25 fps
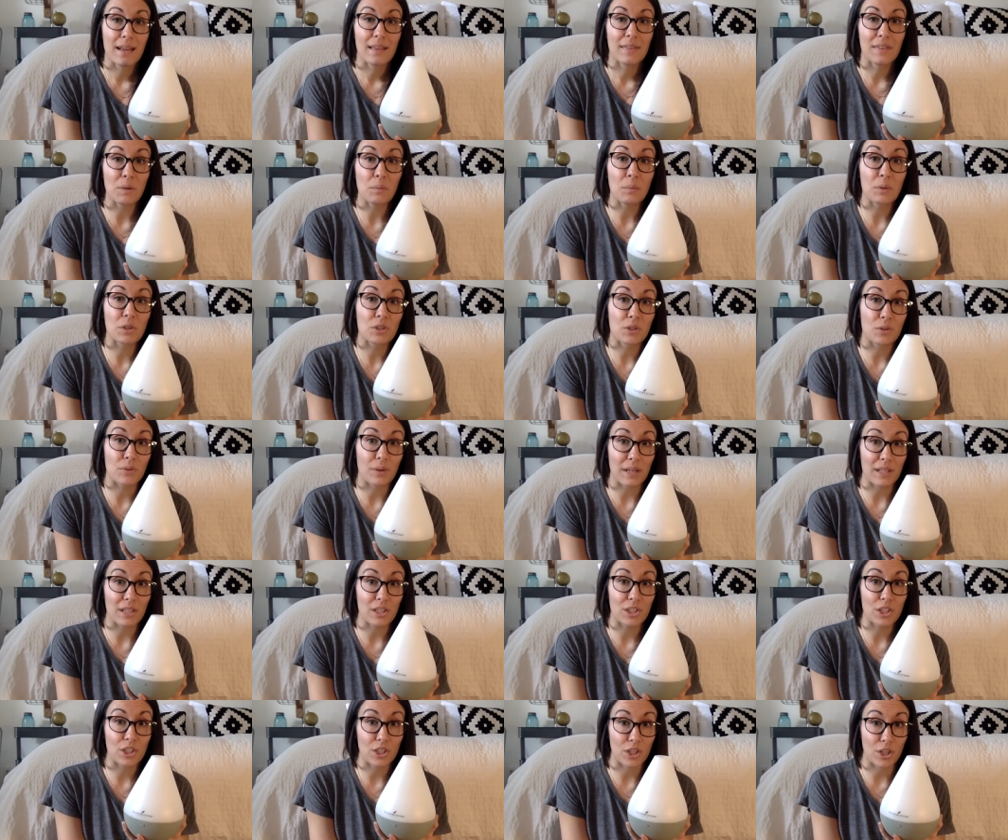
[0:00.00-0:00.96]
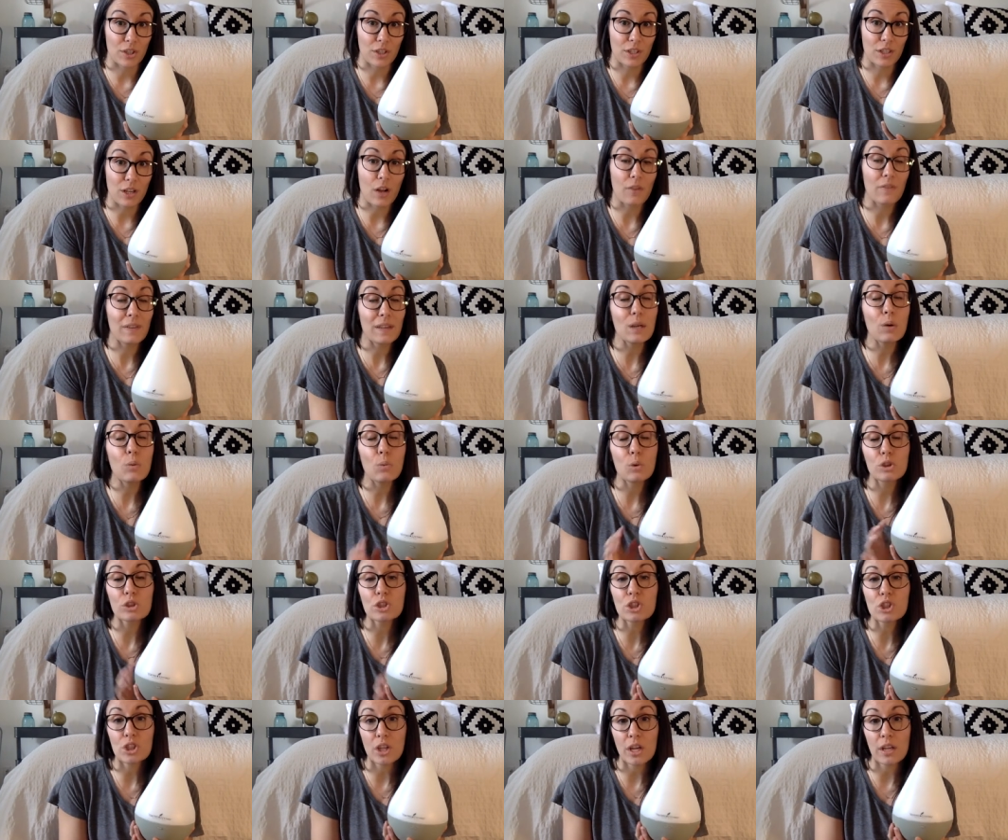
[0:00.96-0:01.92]
Then when you're ready to turn it off, it
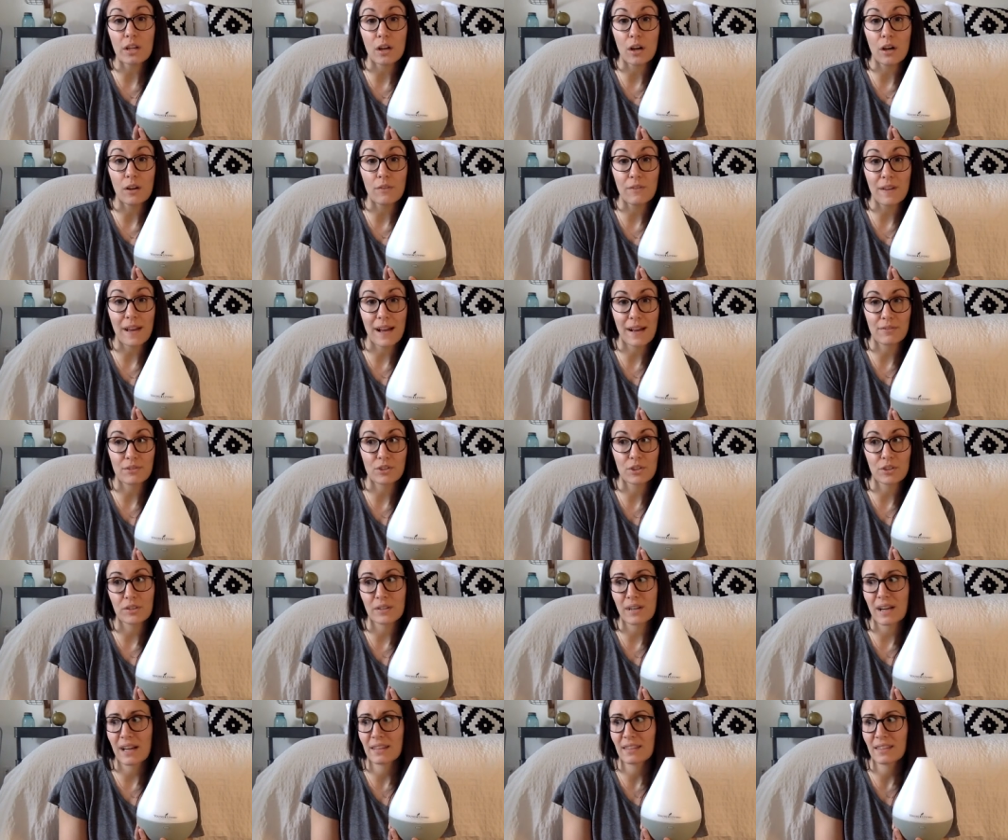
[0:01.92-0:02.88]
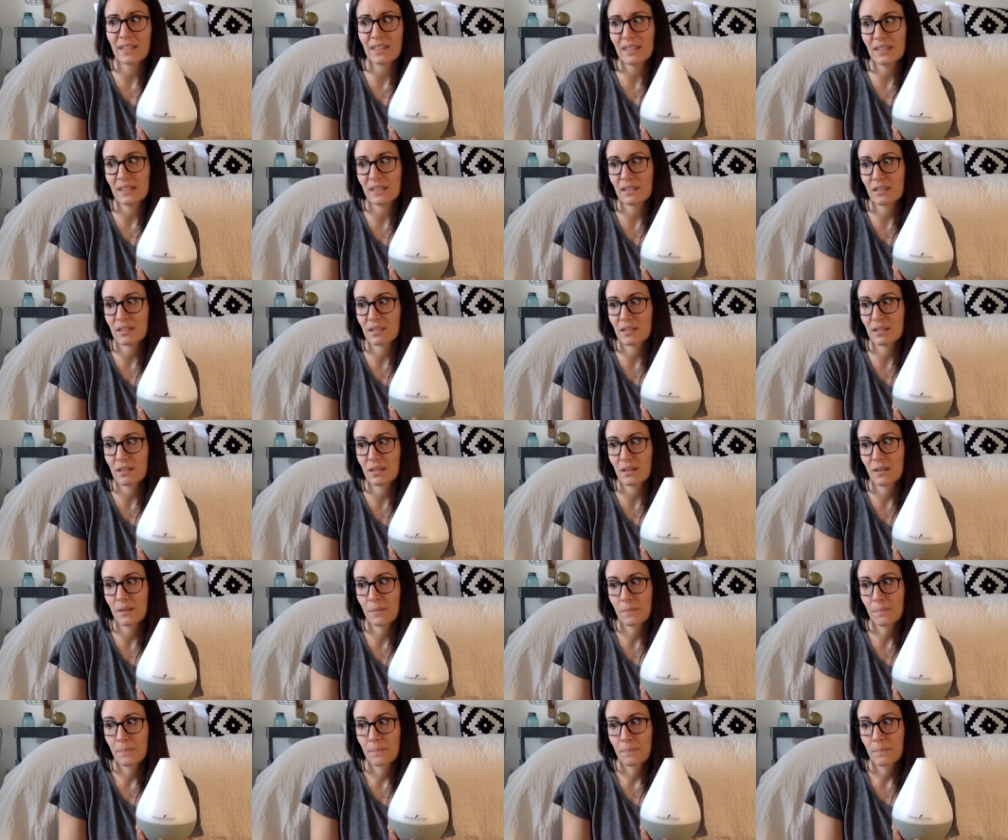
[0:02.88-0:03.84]
will shut off after I think it's
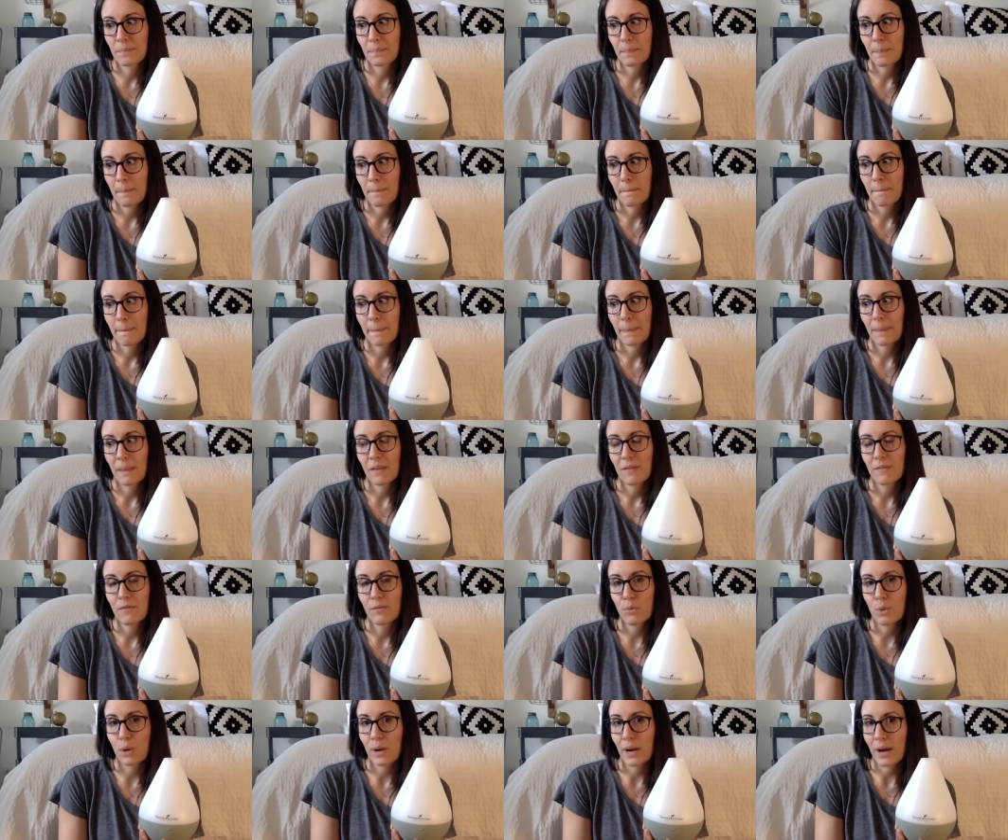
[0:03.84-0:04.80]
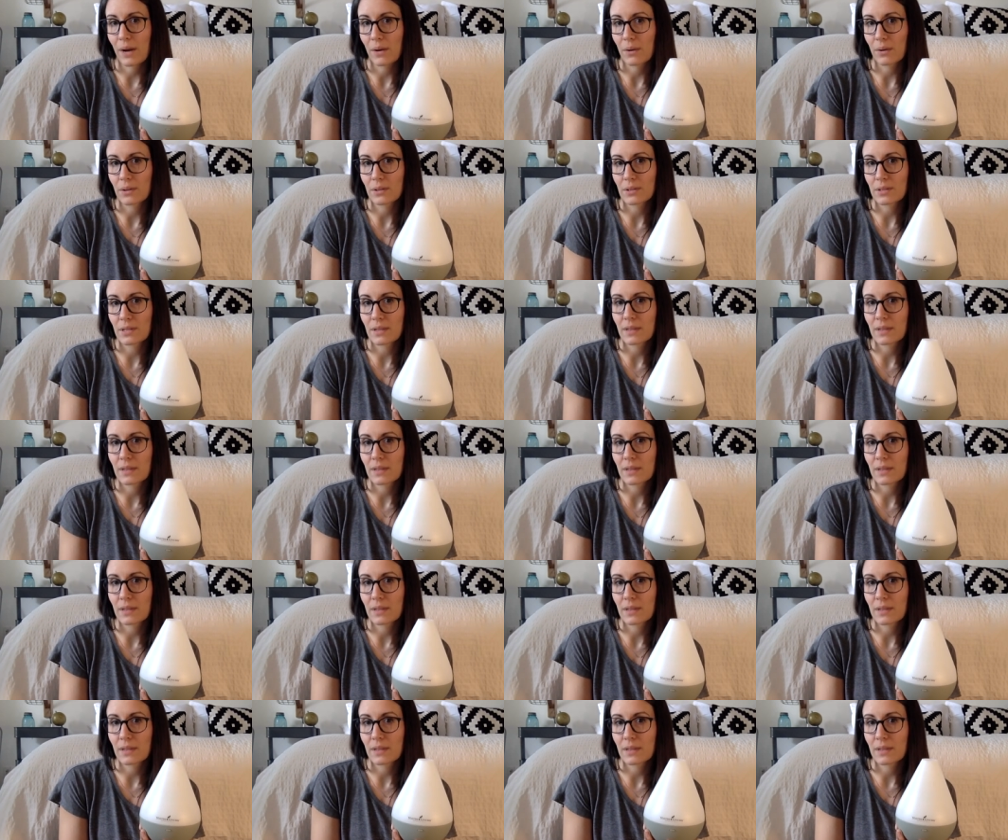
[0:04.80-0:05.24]
four hours.